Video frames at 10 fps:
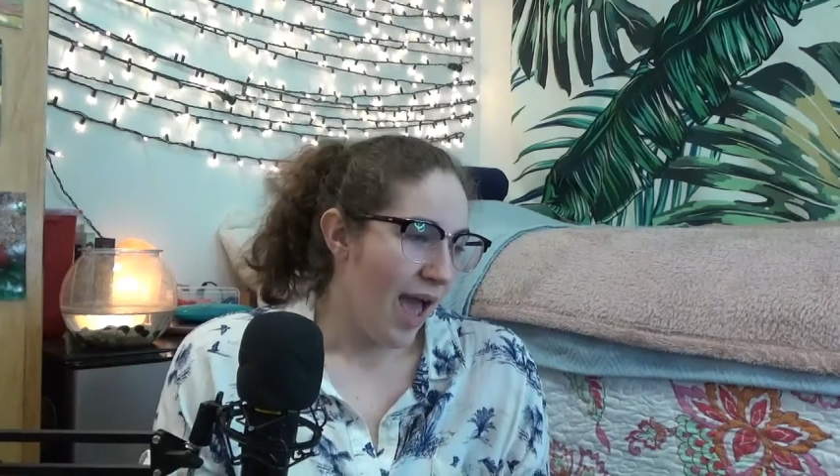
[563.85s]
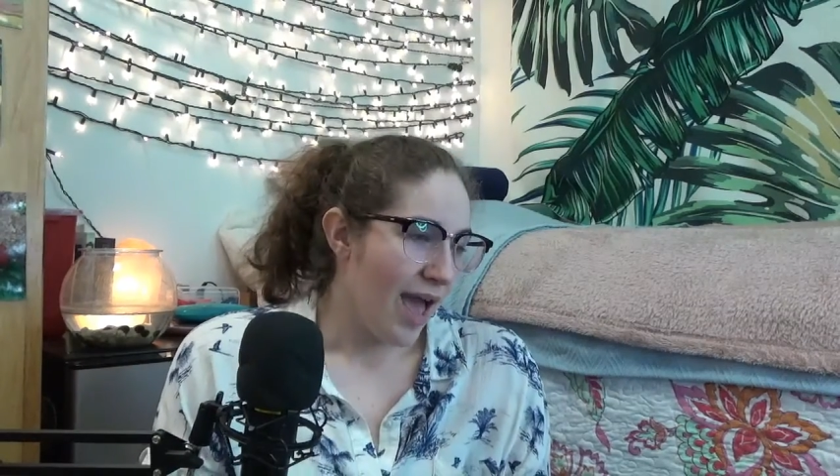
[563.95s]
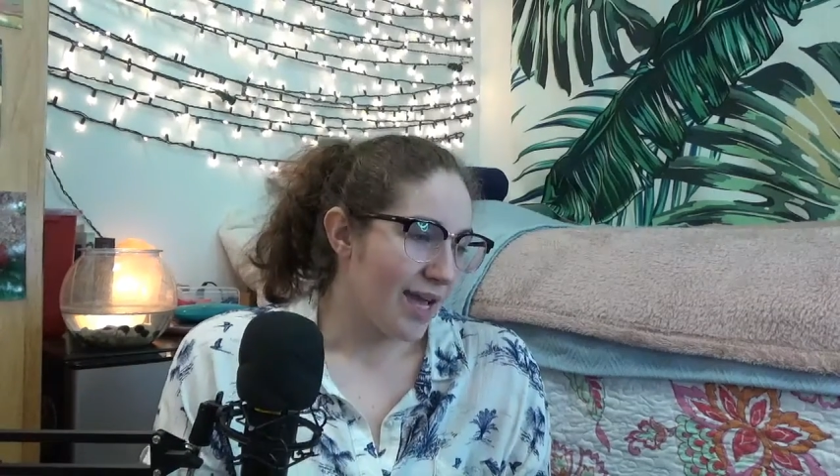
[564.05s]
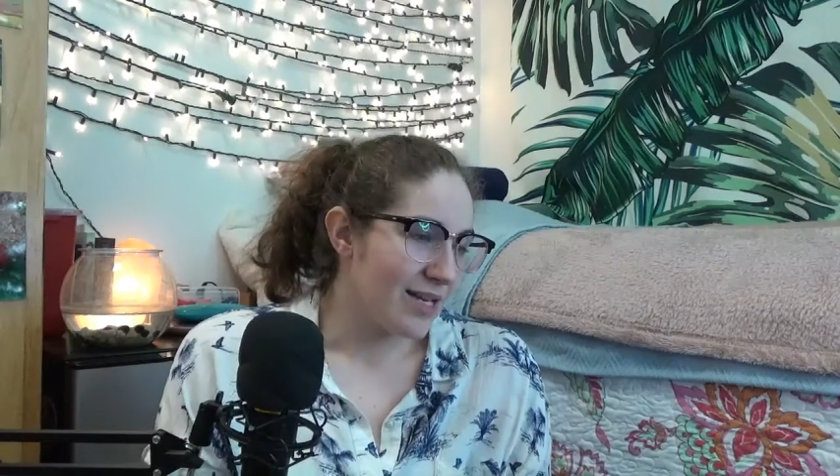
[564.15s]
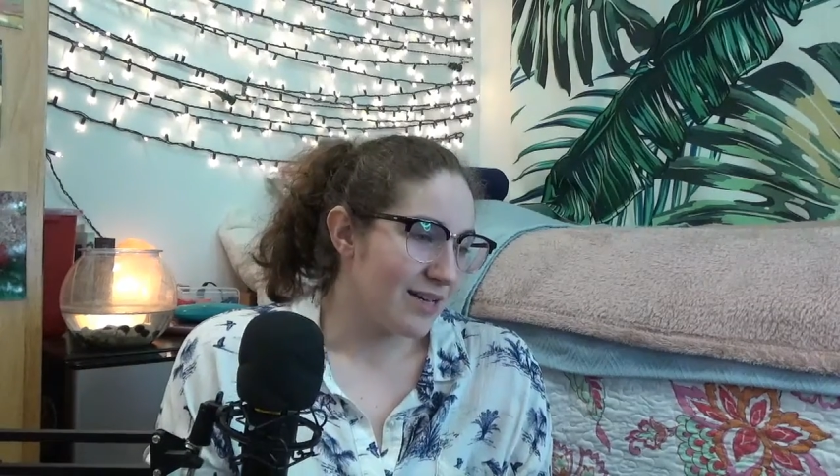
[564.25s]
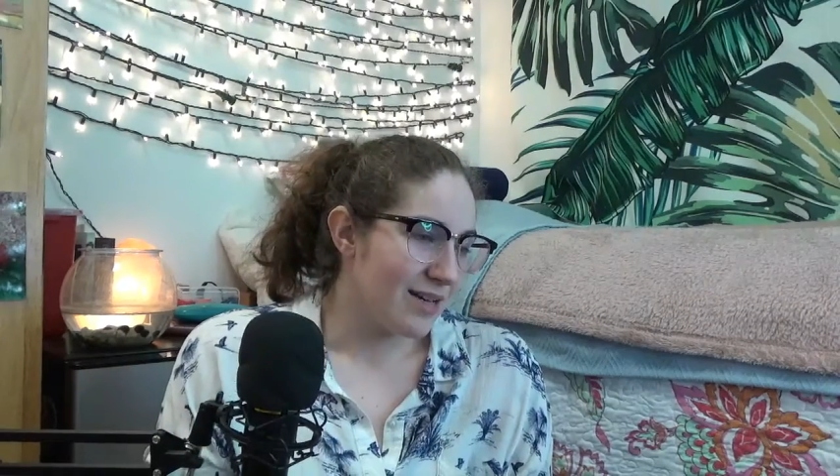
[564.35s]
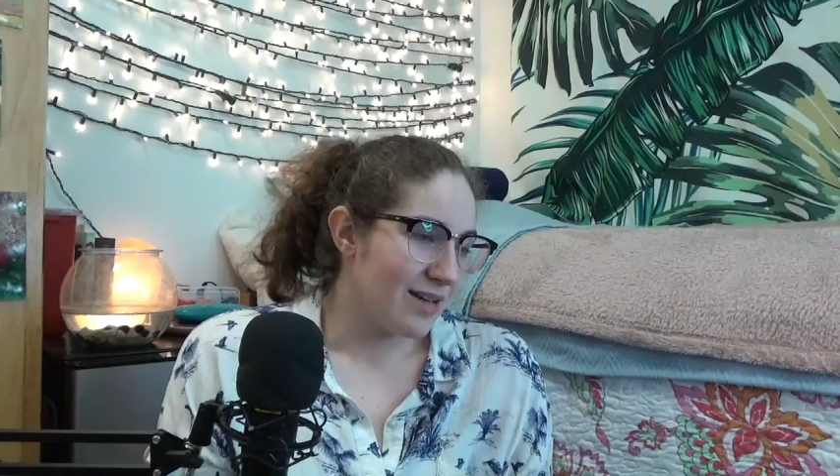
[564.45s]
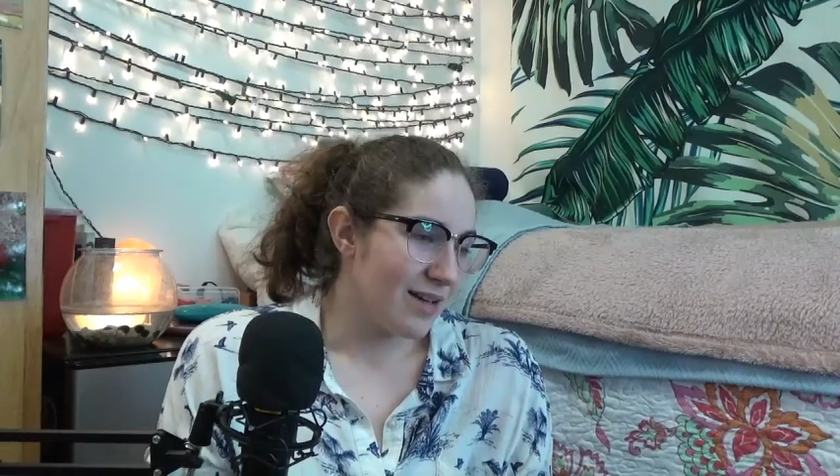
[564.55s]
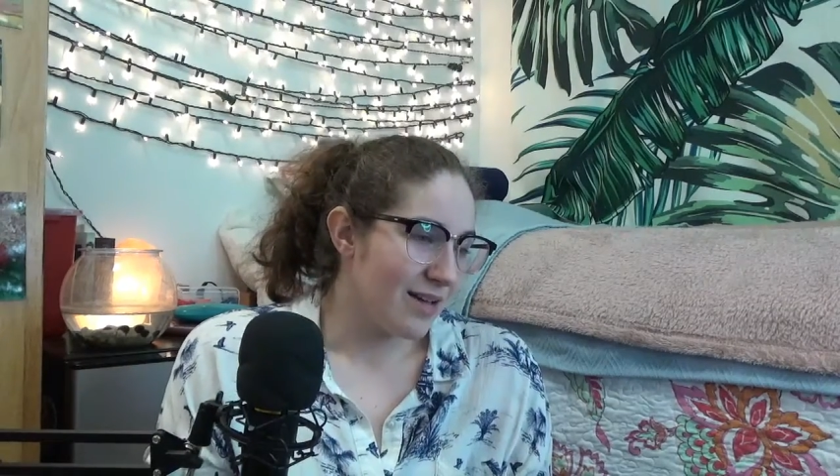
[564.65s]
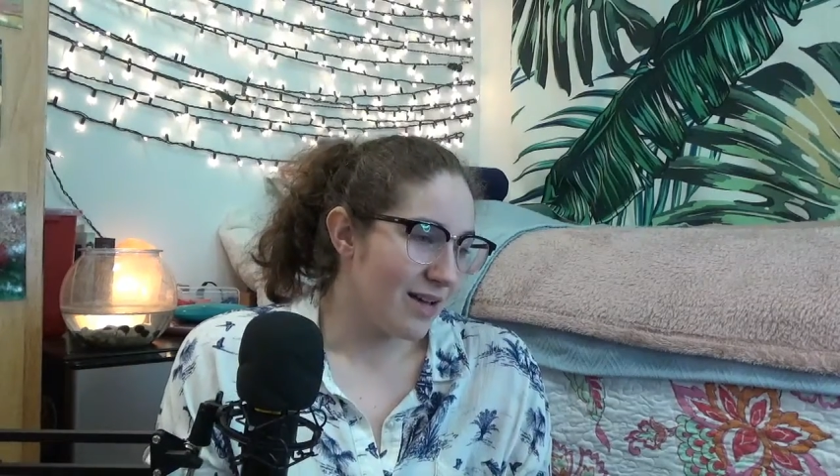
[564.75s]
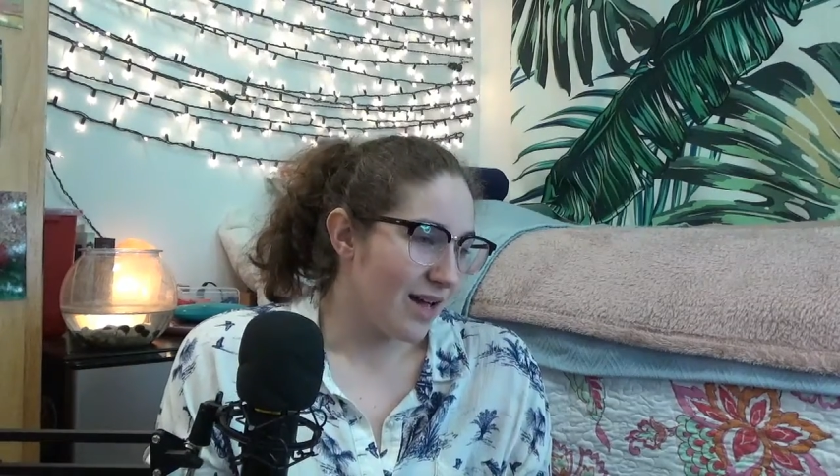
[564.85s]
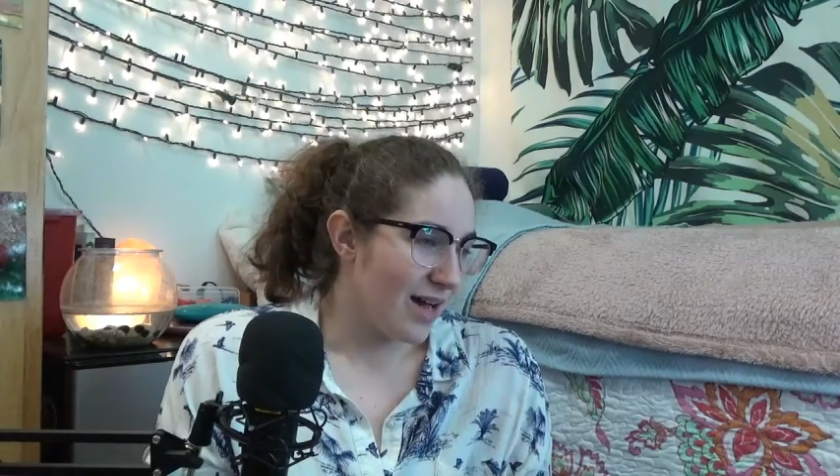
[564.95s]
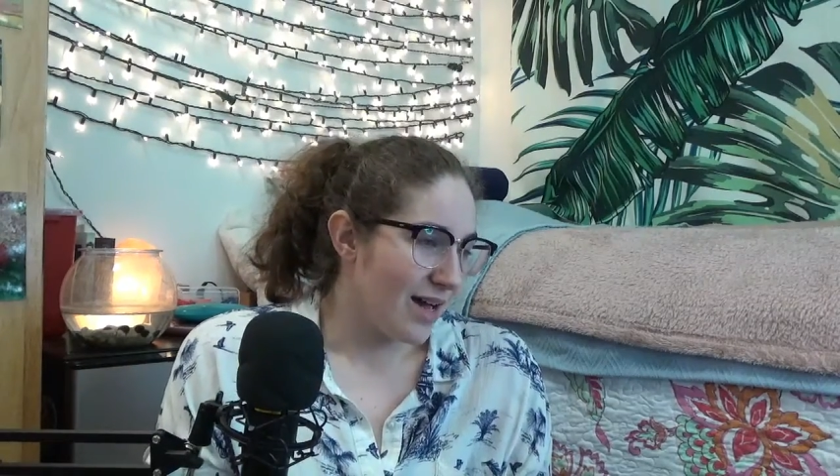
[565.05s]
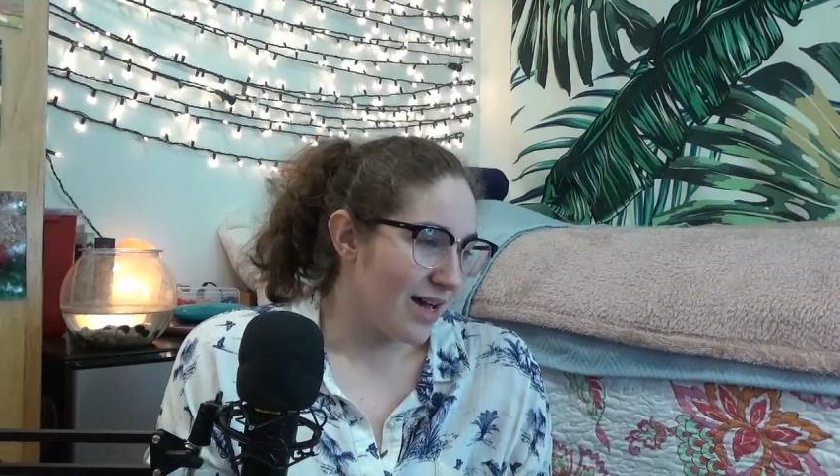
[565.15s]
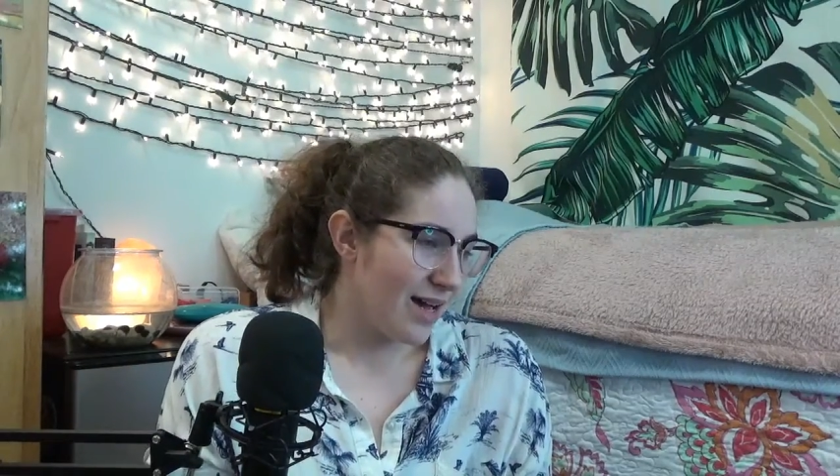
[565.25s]
and
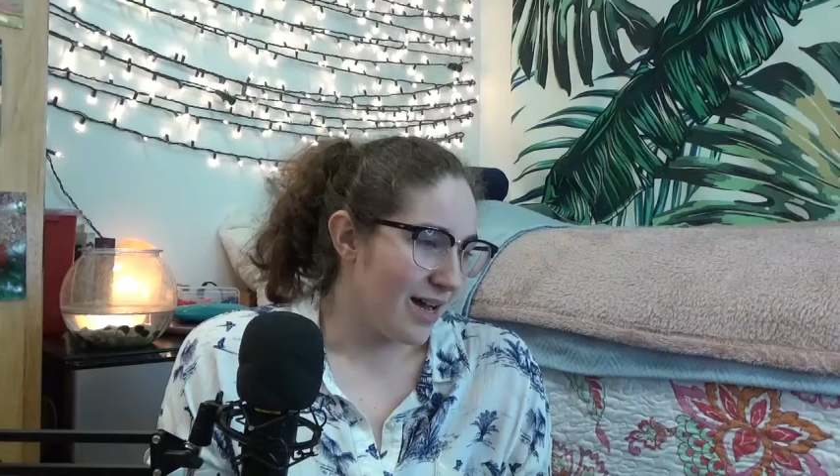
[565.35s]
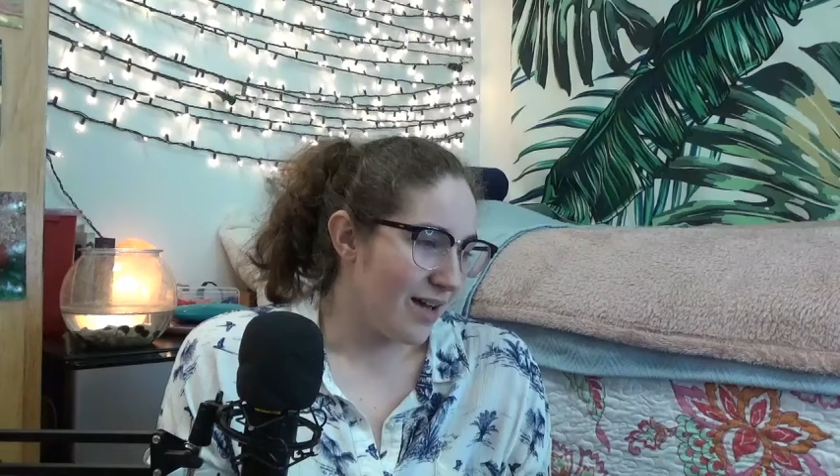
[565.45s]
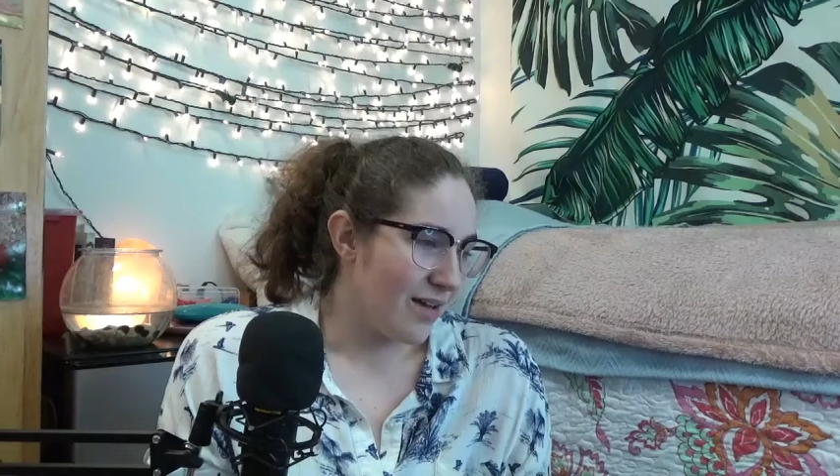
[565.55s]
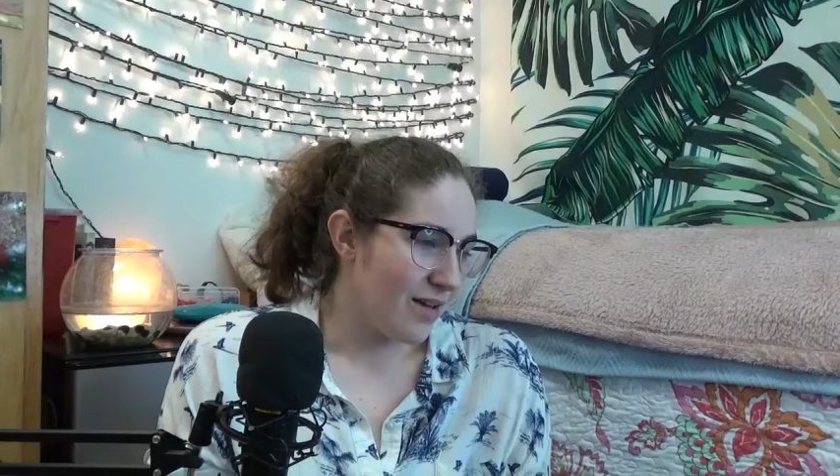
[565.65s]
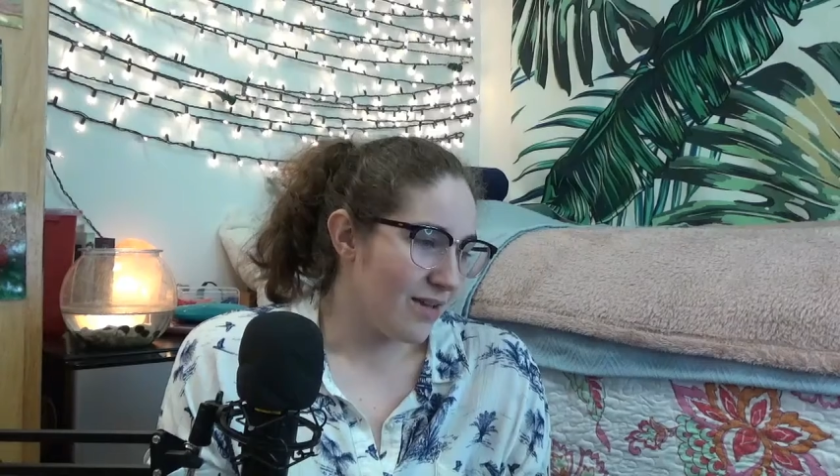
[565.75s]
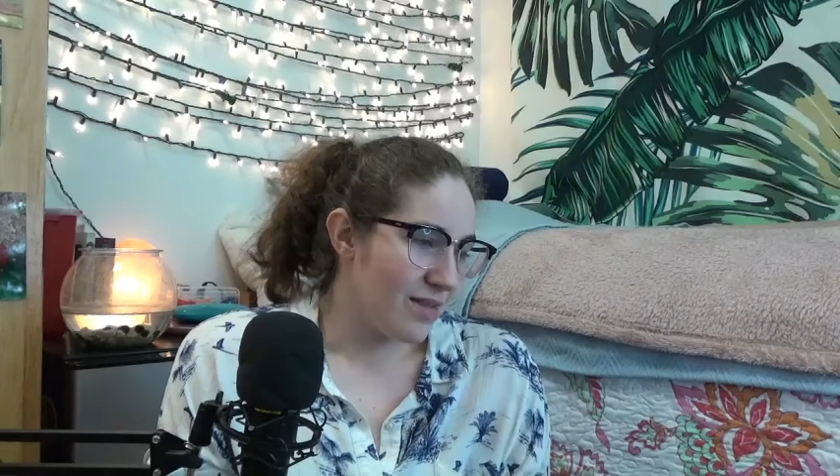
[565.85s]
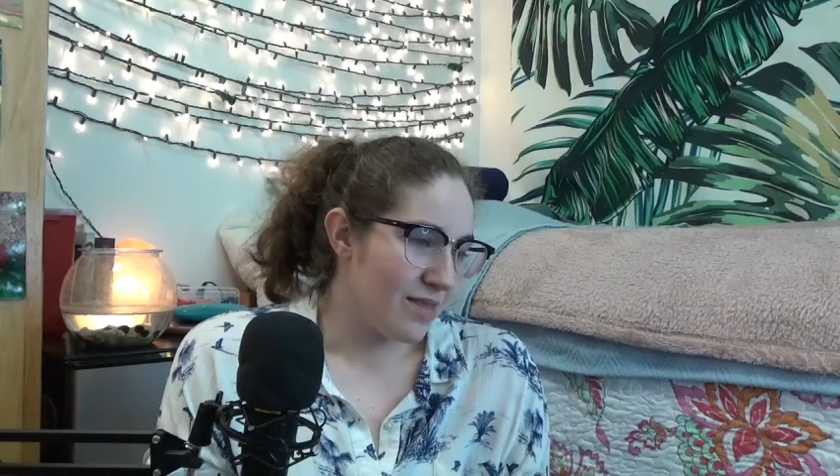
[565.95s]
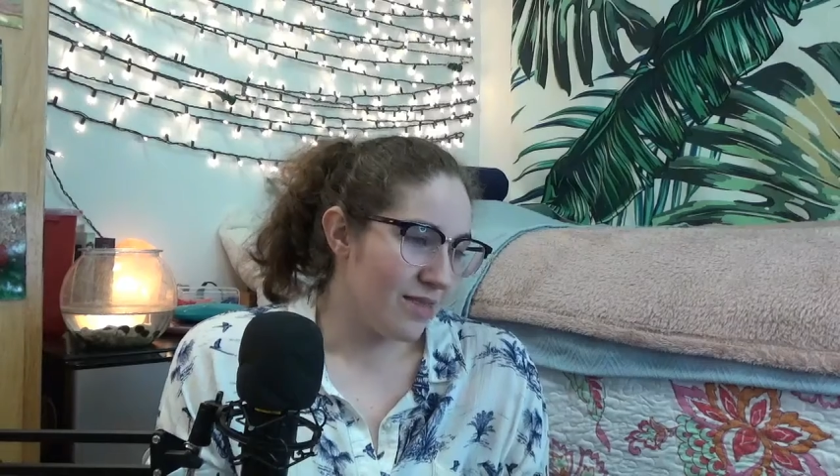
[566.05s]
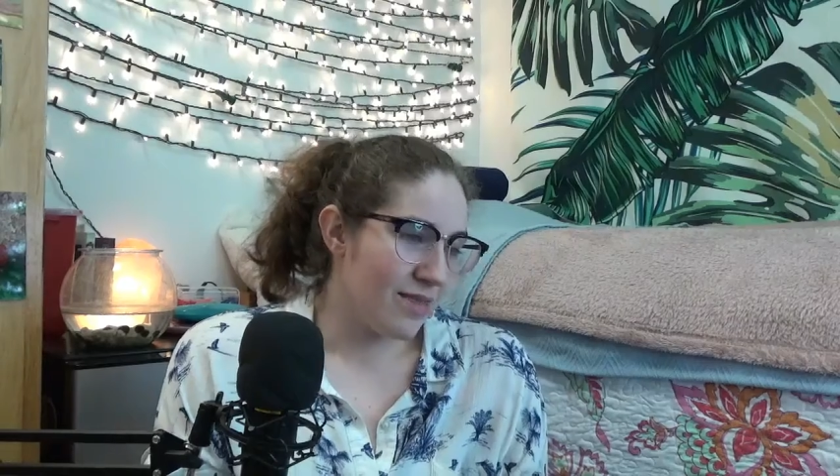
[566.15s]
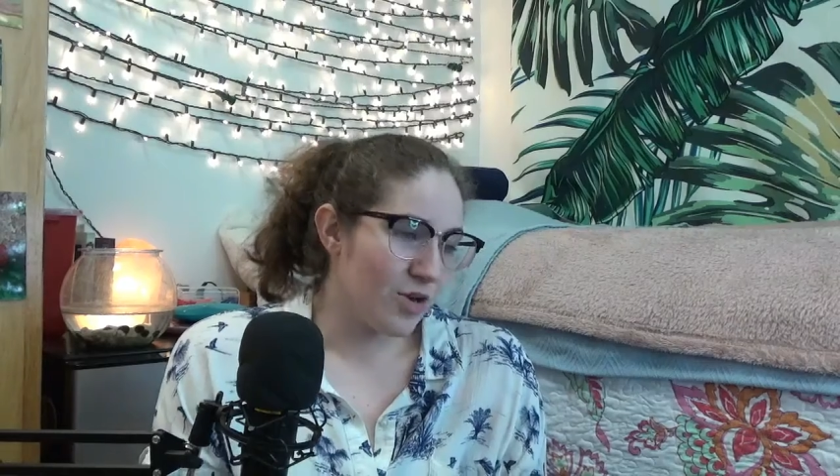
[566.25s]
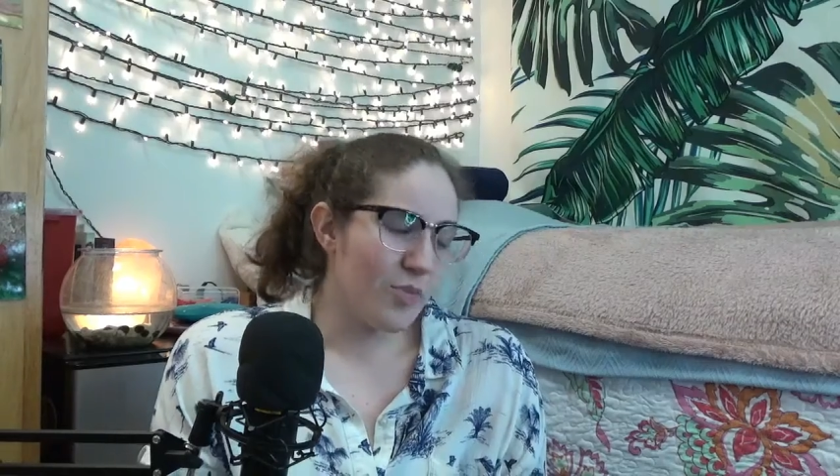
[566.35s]
they're